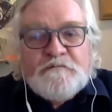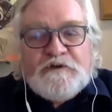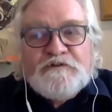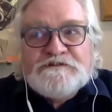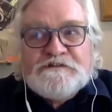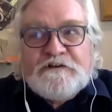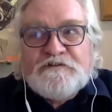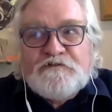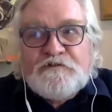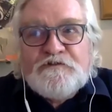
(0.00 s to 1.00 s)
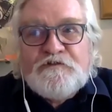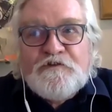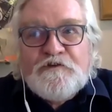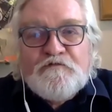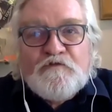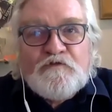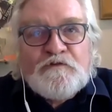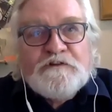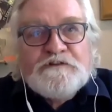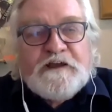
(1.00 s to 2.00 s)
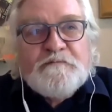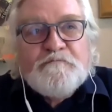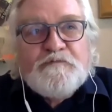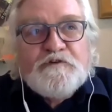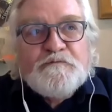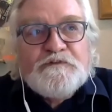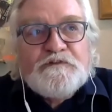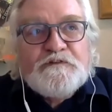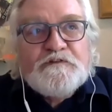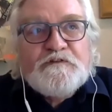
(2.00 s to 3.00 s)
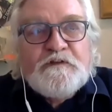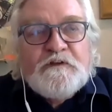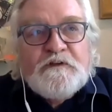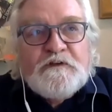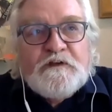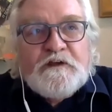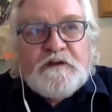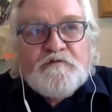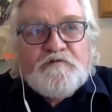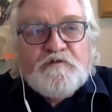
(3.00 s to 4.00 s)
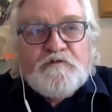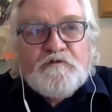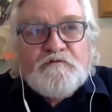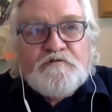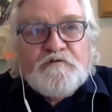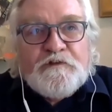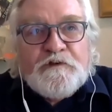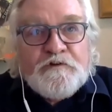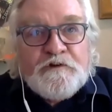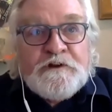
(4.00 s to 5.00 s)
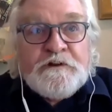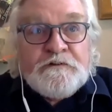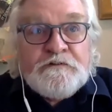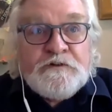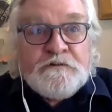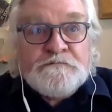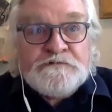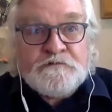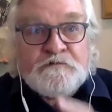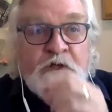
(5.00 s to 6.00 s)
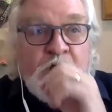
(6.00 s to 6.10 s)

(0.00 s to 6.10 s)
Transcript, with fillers: because they'll still serve all the same purposes uh, for, for the grid in terms of